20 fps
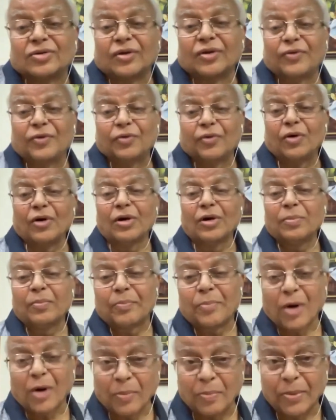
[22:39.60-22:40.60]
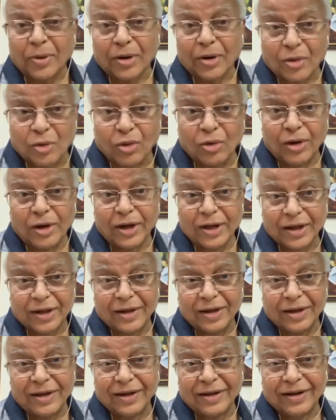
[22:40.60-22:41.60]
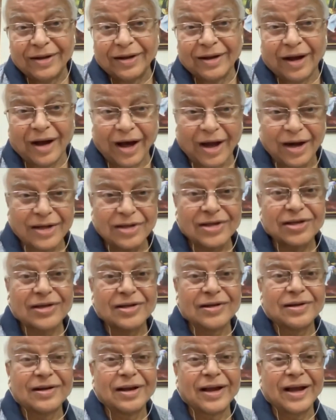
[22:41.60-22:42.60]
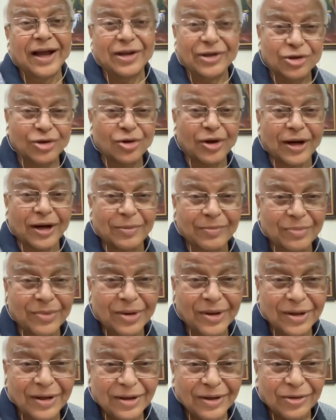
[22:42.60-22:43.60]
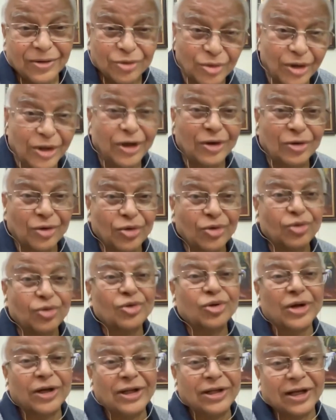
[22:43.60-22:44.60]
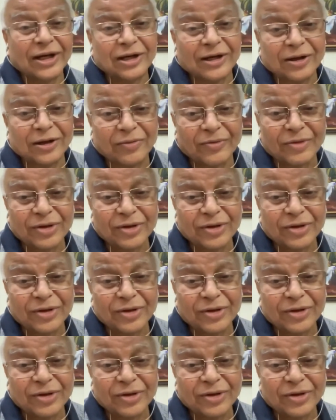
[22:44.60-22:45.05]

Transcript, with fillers: So if you want a proper good arch angiogram, you need to use the injector.